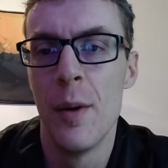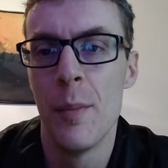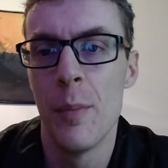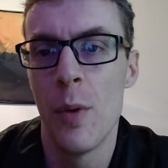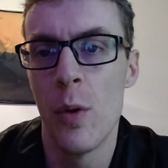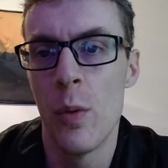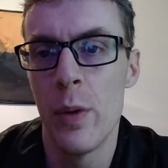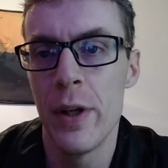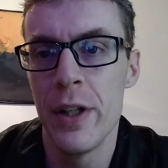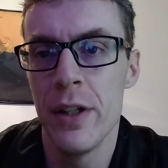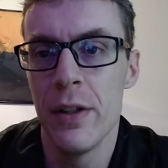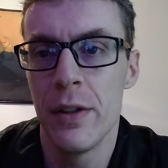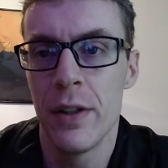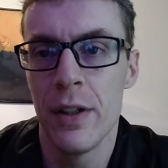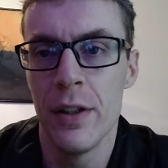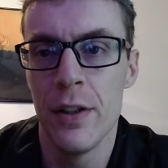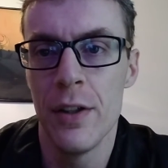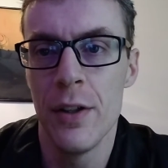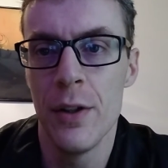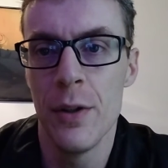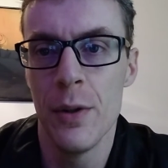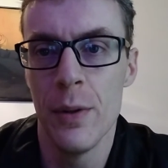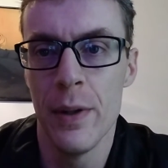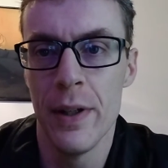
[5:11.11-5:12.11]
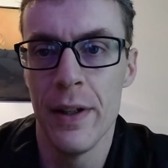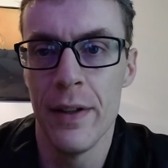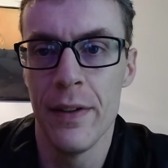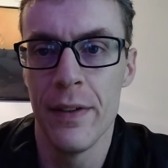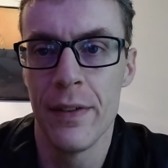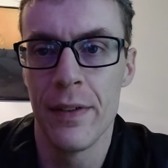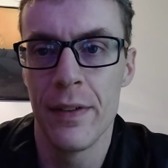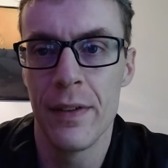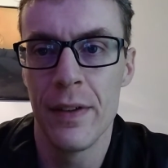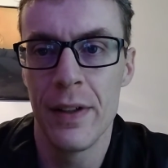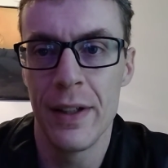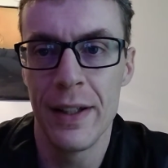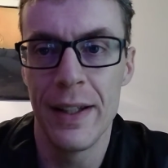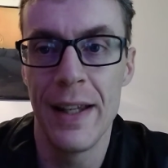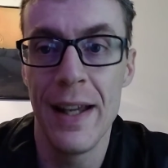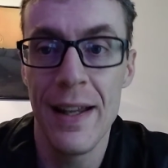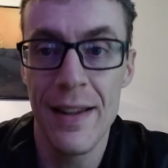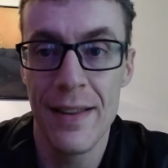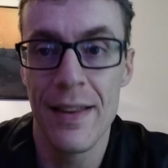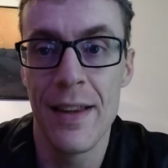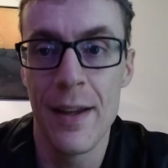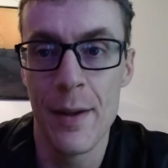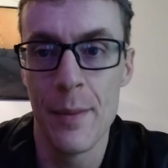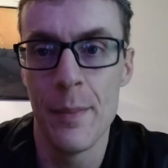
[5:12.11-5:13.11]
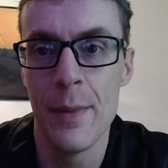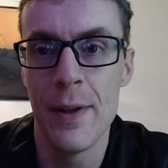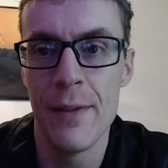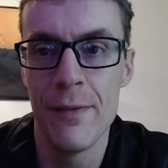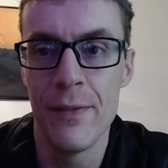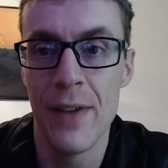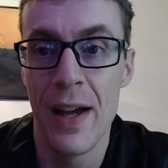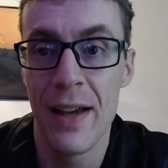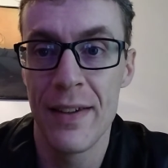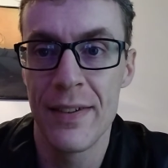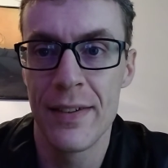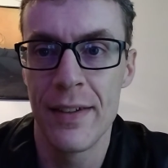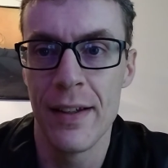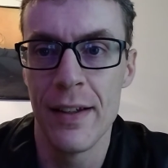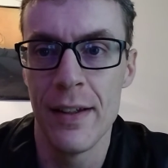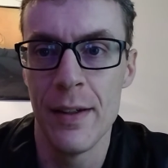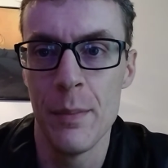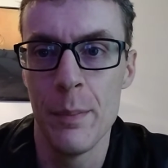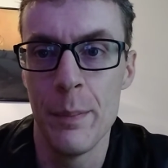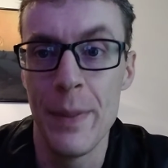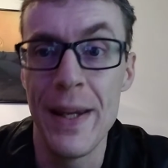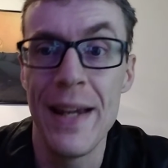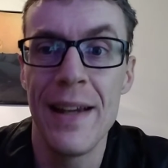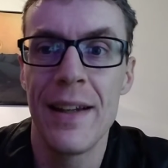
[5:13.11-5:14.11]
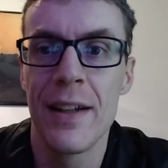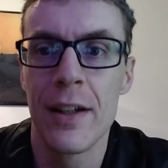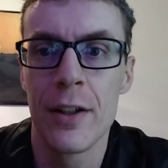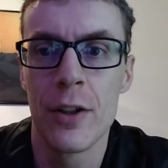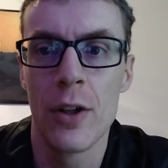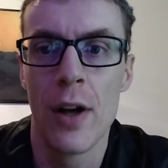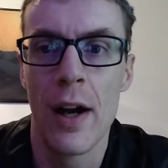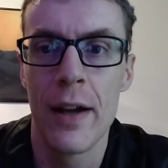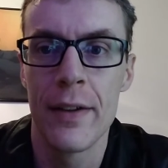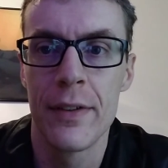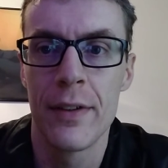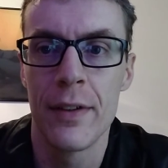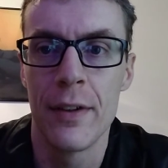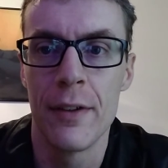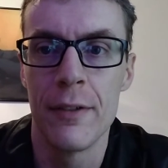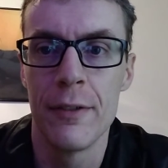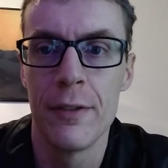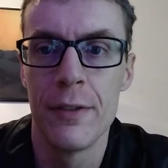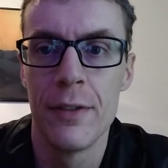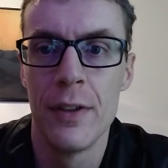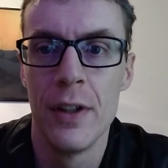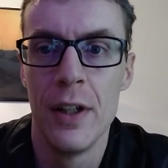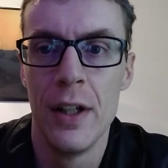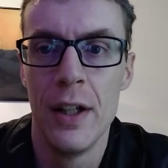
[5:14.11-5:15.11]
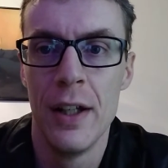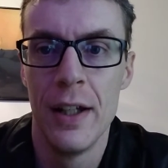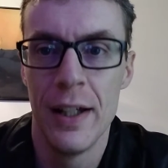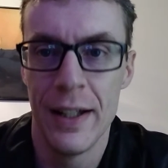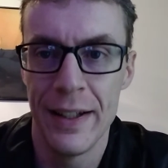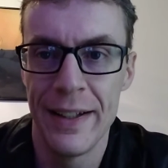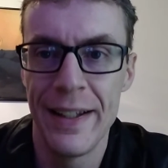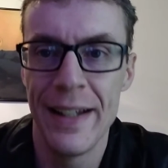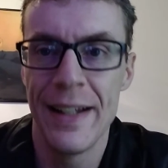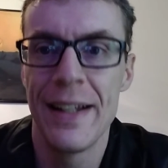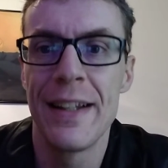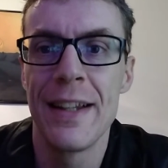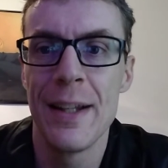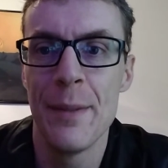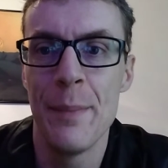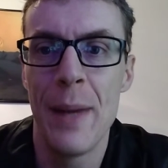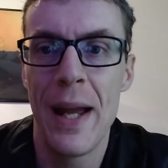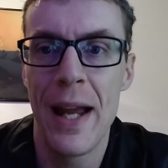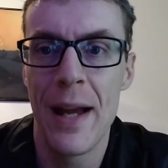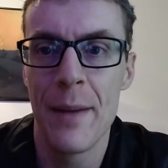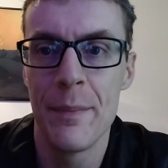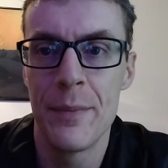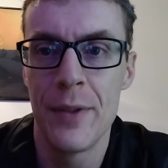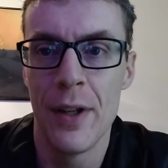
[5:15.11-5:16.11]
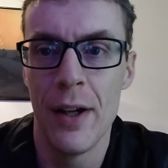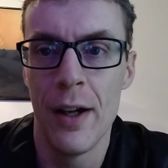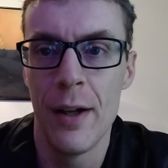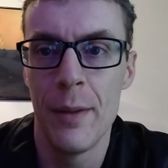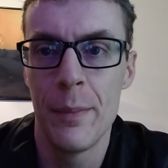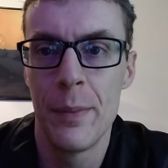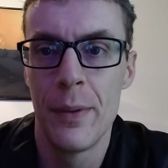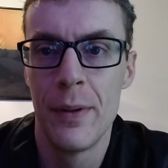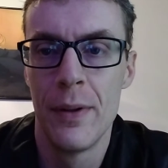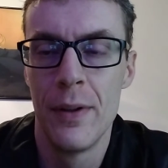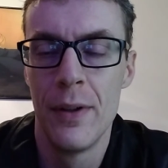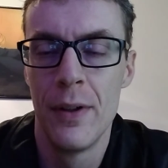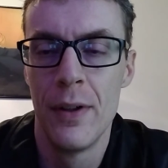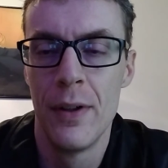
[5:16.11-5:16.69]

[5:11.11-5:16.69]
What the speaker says: But what you can do is get them invested in being aggressive and getting them amped up